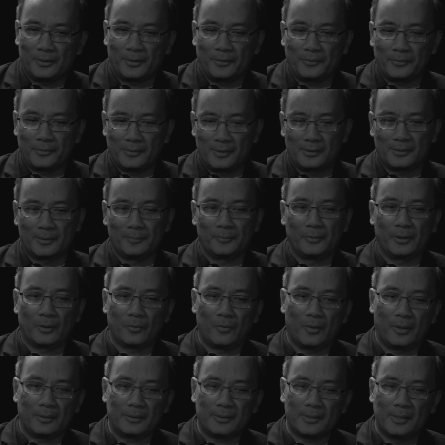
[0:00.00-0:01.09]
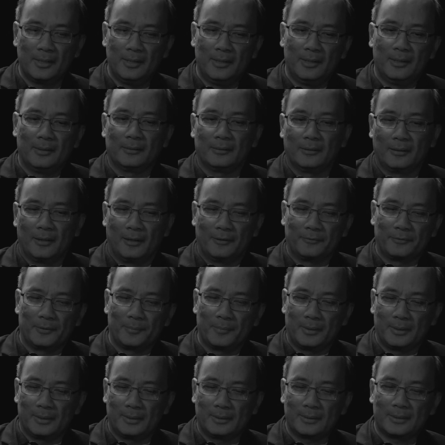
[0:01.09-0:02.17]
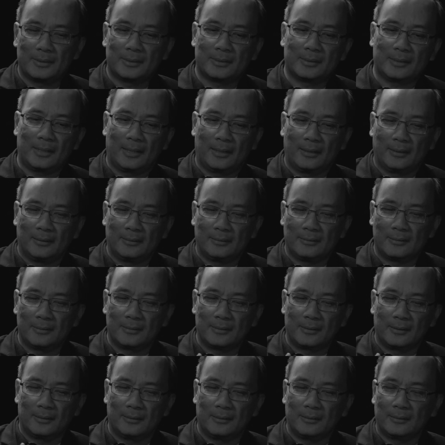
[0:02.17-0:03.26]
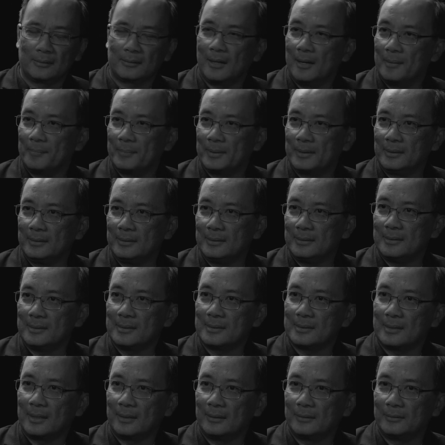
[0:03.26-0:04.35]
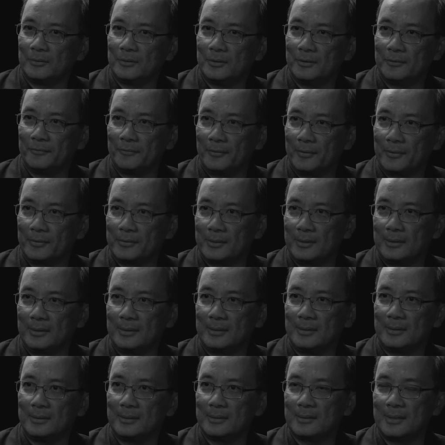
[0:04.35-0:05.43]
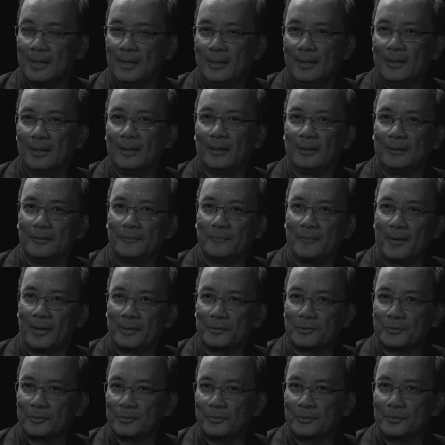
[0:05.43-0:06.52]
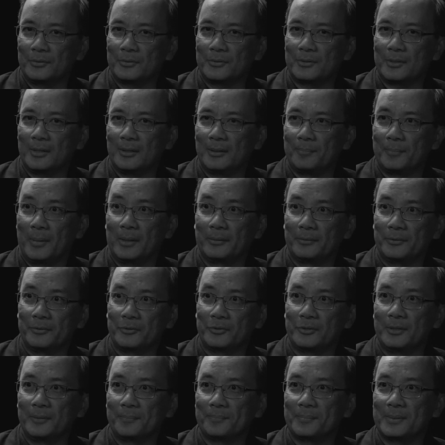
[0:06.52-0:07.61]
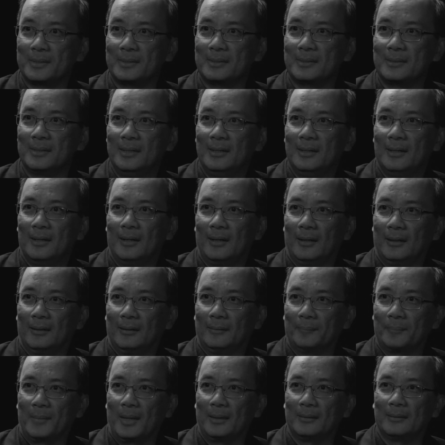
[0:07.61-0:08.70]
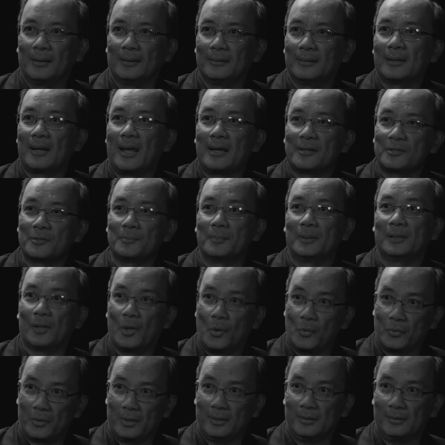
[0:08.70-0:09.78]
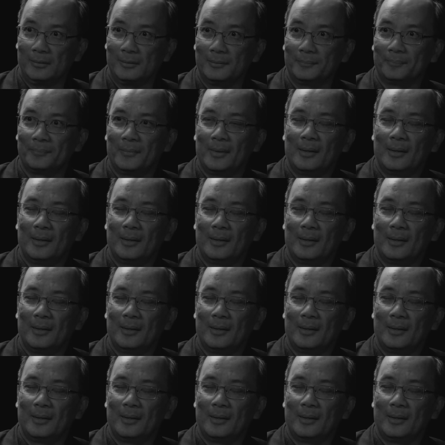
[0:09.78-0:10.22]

ecosystem requires government and companies and universities and investors partnerships. And that has to be local.